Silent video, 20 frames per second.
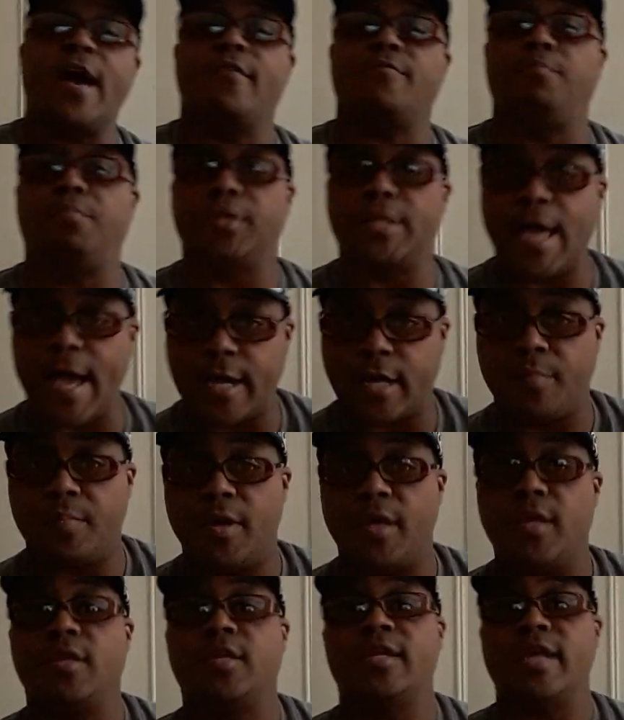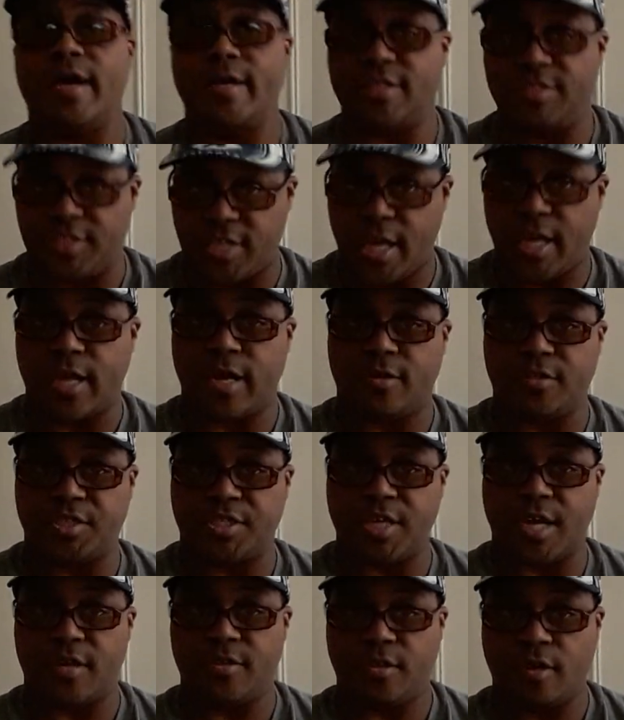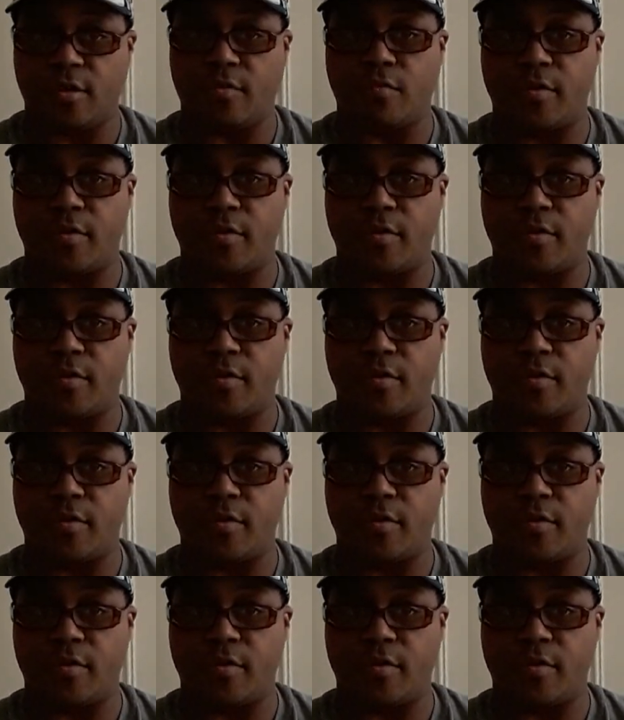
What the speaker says: have black men that date outside their